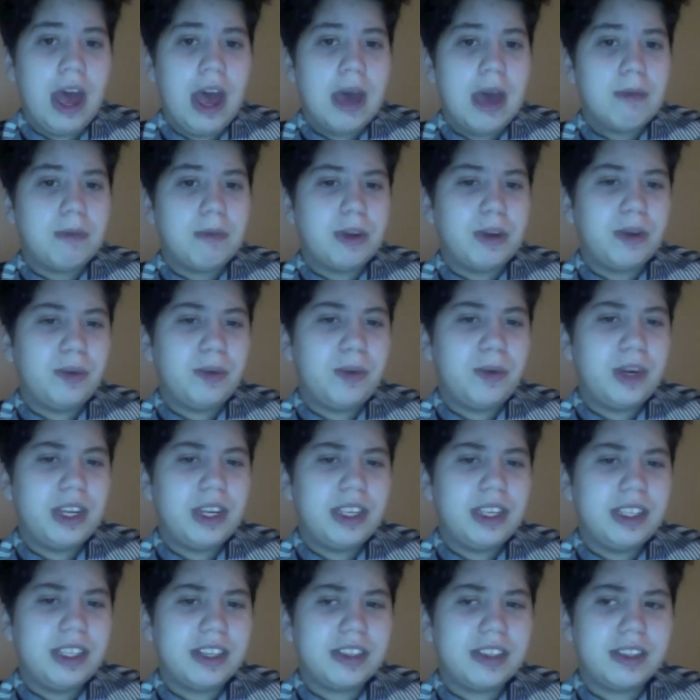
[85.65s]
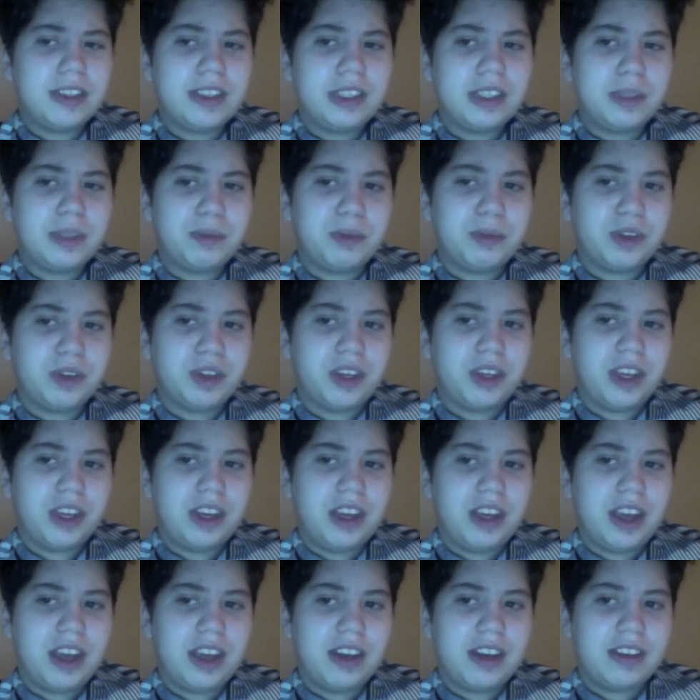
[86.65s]
But when it does, it's
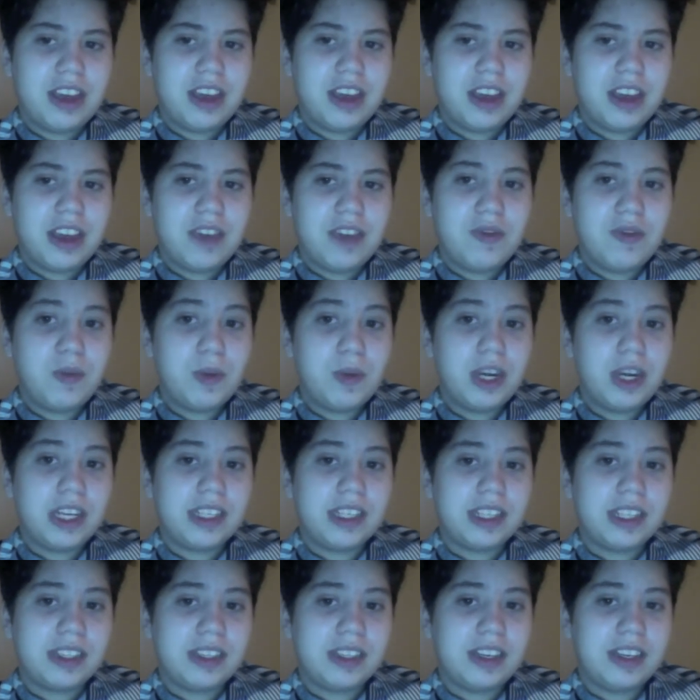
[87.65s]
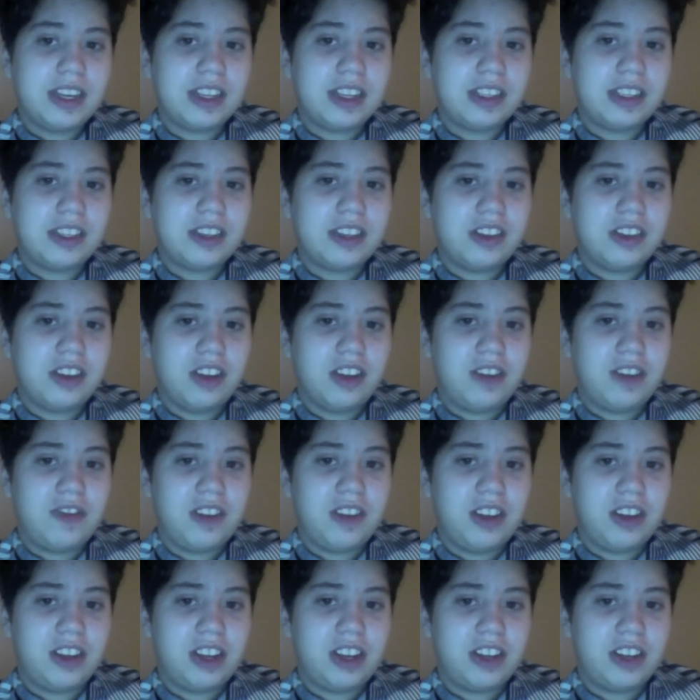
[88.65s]
brilliant, and even when it doesn't, it's still
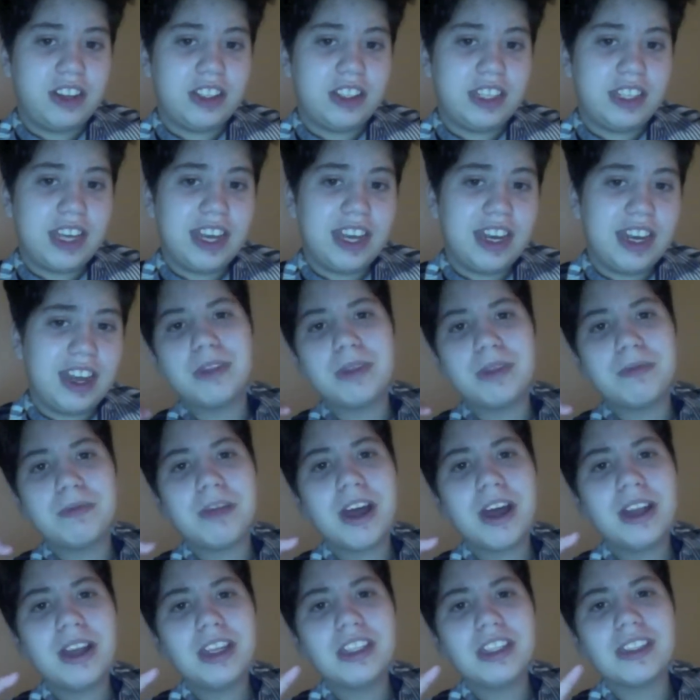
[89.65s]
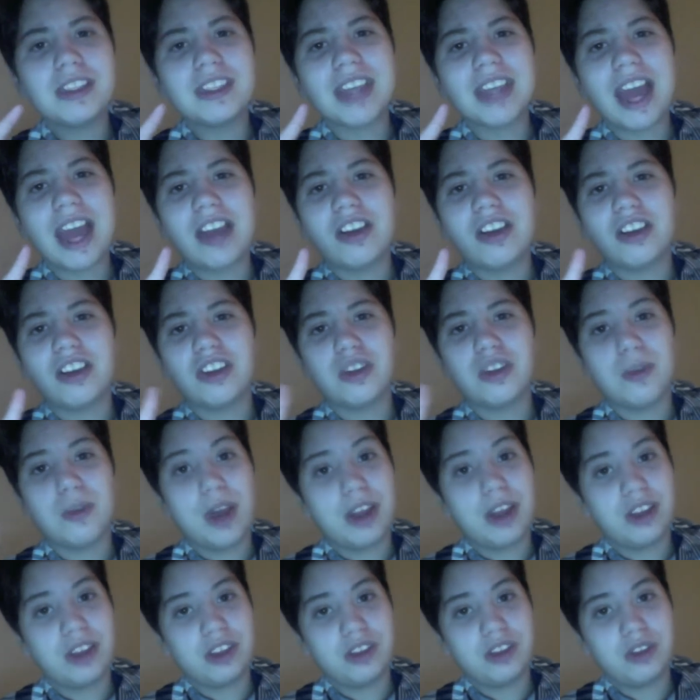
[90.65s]
fairly entertaining. Plot is scattered
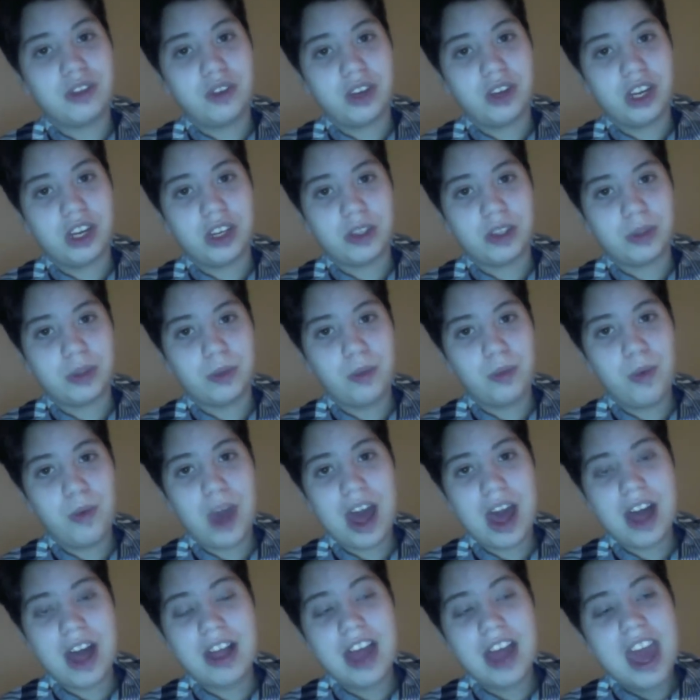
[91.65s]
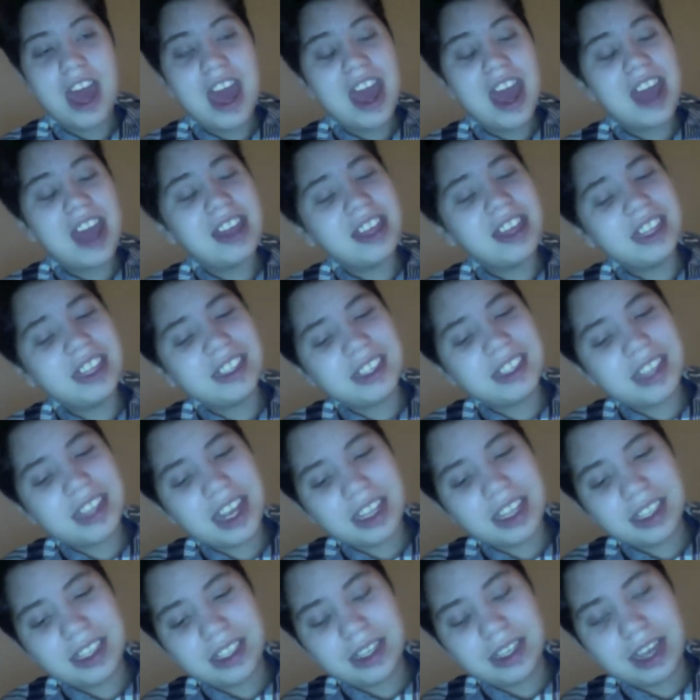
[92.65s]
throughout the story as well, and this
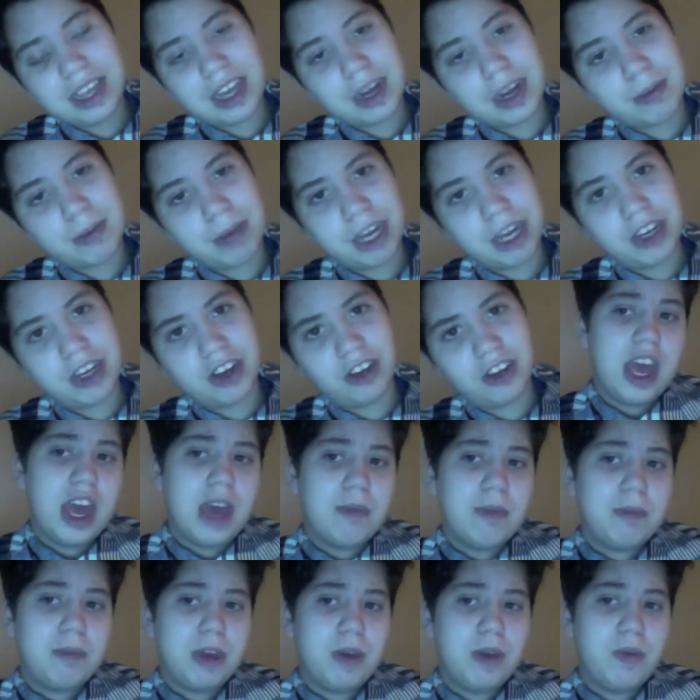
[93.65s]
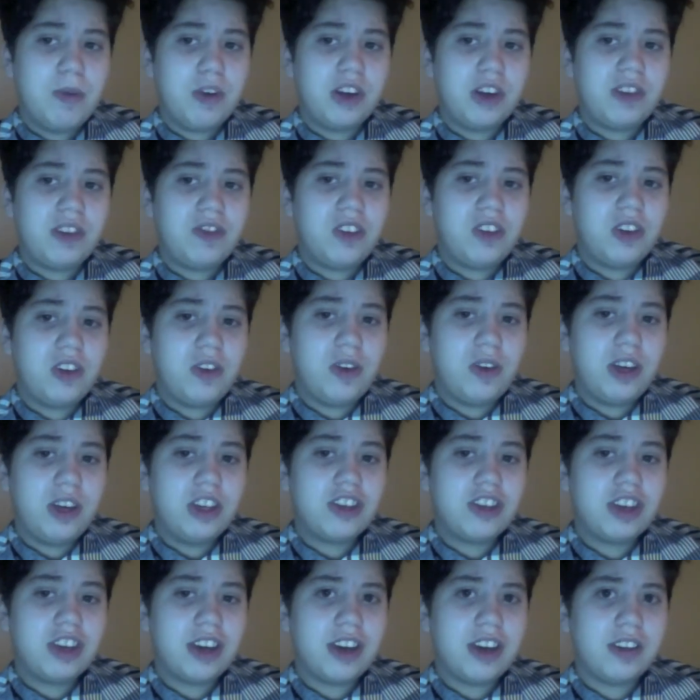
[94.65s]
tends to get on my nerves. Be warned, if you're
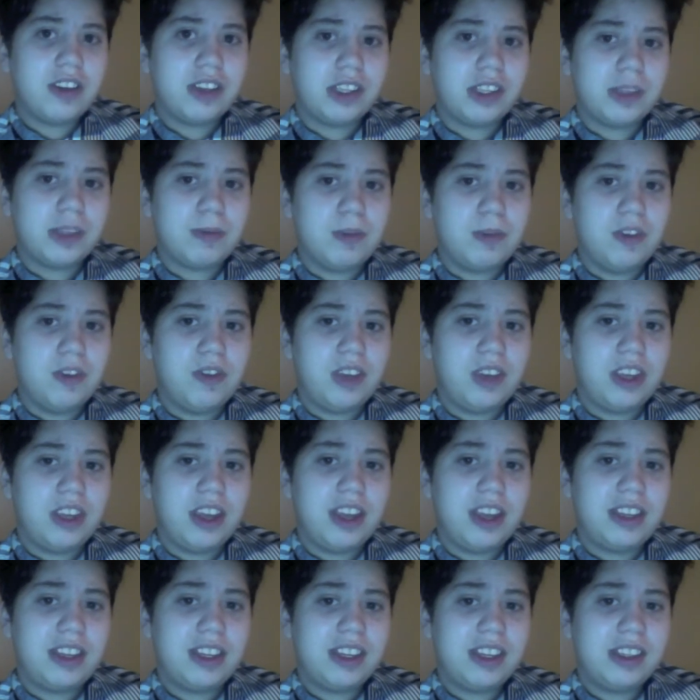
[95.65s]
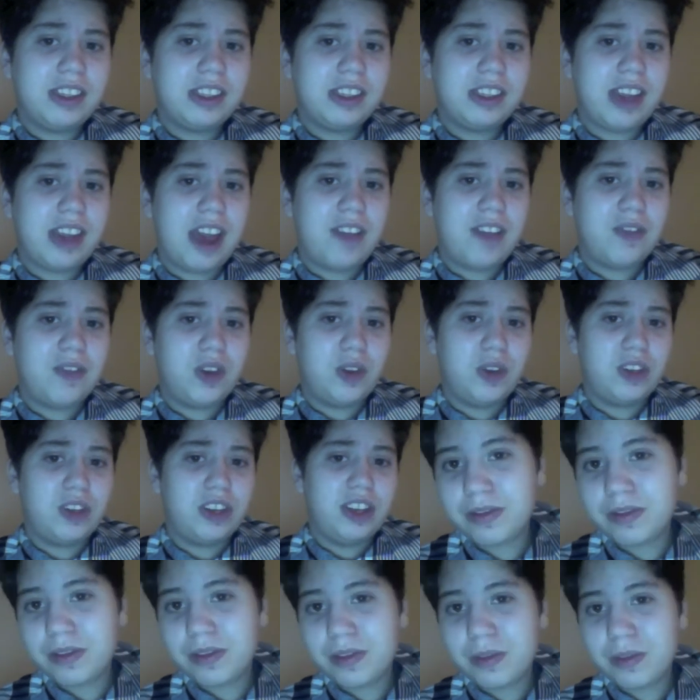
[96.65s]
going to check out this movie, it does have
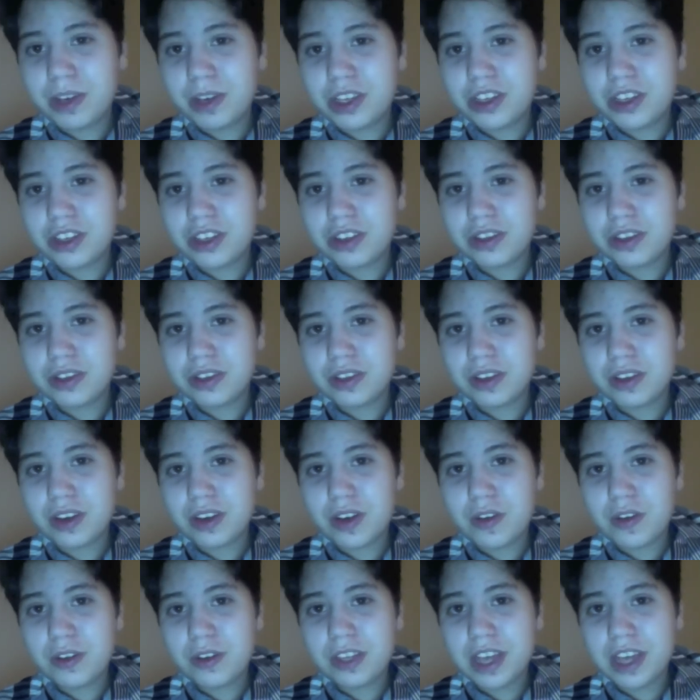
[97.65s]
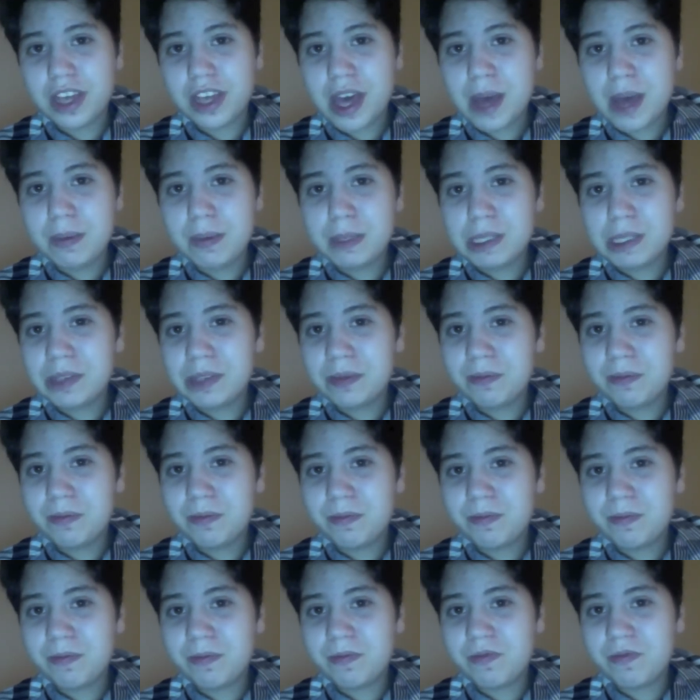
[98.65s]
nudity, which only helps
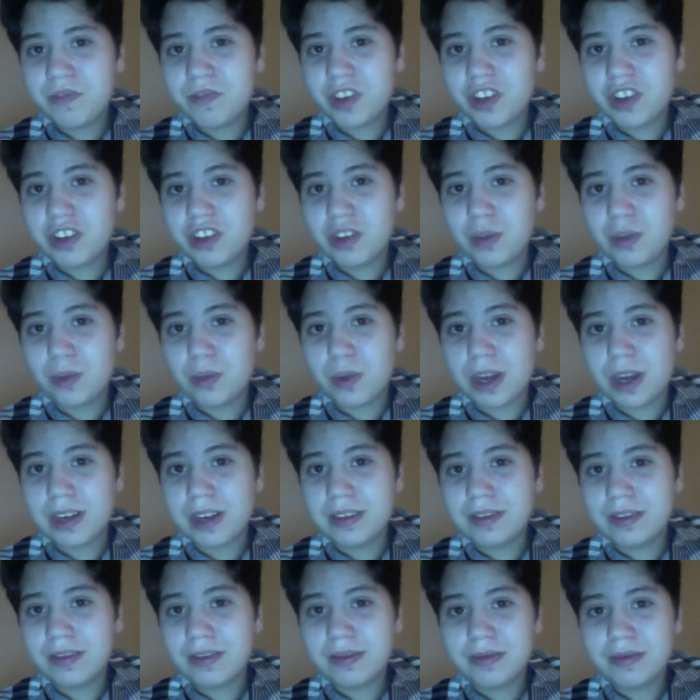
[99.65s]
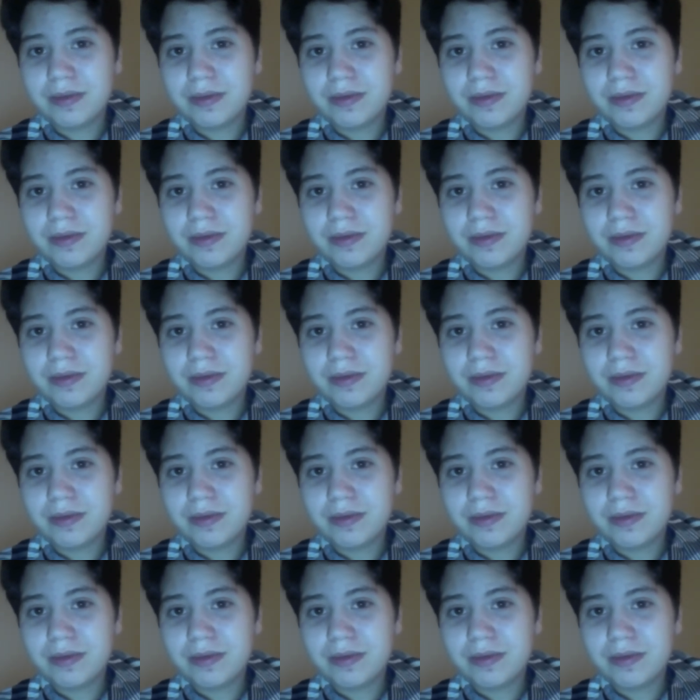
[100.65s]
further one